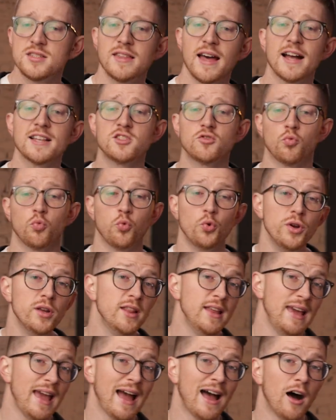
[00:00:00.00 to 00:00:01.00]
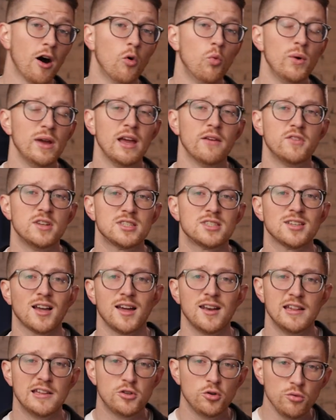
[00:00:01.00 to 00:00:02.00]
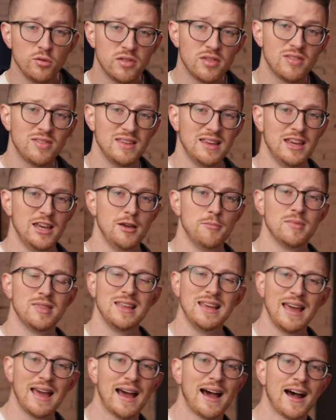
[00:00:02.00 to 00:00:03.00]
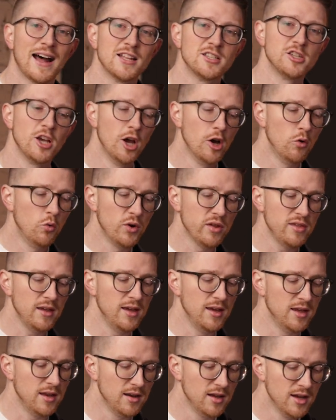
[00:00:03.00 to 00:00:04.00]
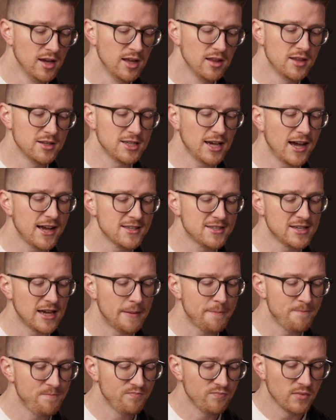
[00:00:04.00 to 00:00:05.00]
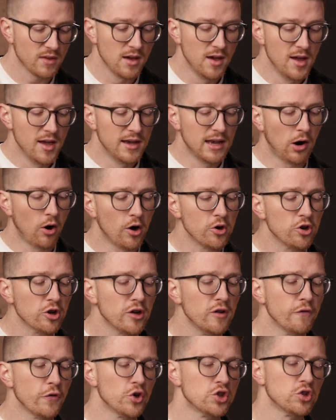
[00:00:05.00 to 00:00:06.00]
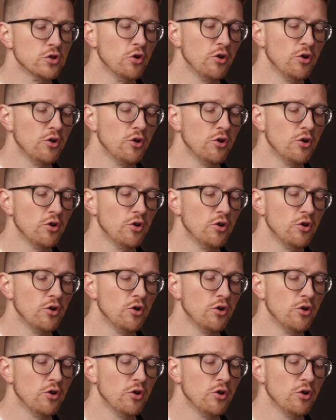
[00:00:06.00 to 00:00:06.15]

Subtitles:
that's really how we have decided to theme the ads within this ad set. Now under conversion